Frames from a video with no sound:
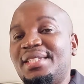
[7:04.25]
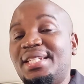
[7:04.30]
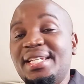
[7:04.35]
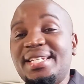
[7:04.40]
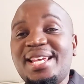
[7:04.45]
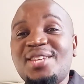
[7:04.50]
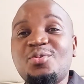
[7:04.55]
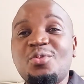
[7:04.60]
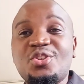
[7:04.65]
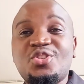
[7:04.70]

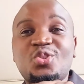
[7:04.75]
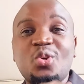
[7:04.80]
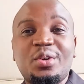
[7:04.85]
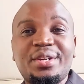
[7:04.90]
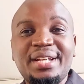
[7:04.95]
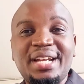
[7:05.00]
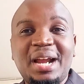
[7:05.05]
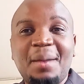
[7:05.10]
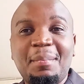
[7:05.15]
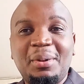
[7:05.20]
Jesus was
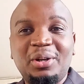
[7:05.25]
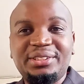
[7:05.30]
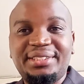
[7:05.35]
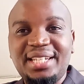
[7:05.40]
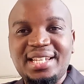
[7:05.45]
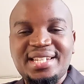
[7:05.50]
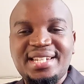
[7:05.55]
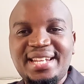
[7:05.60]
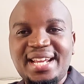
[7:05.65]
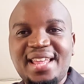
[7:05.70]
talking about
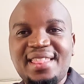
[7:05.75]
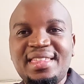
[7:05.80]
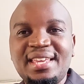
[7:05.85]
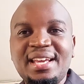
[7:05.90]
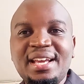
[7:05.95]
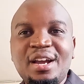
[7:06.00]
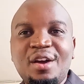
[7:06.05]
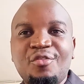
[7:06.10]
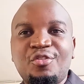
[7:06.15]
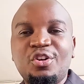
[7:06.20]
his death
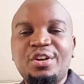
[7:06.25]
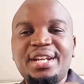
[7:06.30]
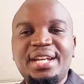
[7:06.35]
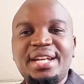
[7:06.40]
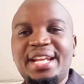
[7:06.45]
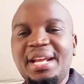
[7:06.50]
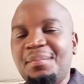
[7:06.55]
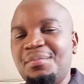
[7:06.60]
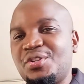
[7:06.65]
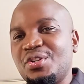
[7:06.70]
for
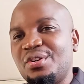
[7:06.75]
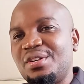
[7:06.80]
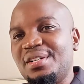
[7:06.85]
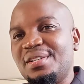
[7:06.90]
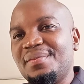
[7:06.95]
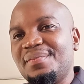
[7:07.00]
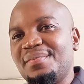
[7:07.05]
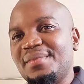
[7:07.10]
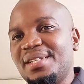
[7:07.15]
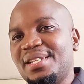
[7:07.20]
redemption.
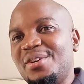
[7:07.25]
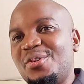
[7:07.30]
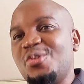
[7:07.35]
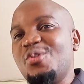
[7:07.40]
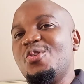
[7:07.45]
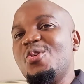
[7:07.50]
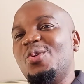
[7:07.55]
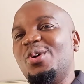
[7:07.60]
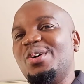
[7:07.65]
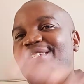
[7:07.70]

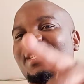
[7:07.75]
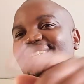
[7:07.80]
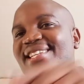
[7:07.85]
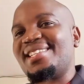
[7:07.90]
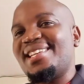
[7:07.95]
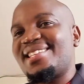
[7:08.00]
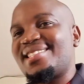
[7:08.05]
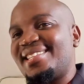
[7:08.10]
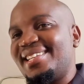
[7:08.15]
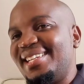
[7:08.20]
Do you know what
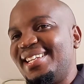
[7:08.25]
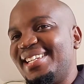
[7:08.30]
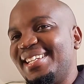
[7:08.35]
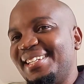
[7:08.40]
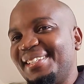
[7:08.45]
Jesus said?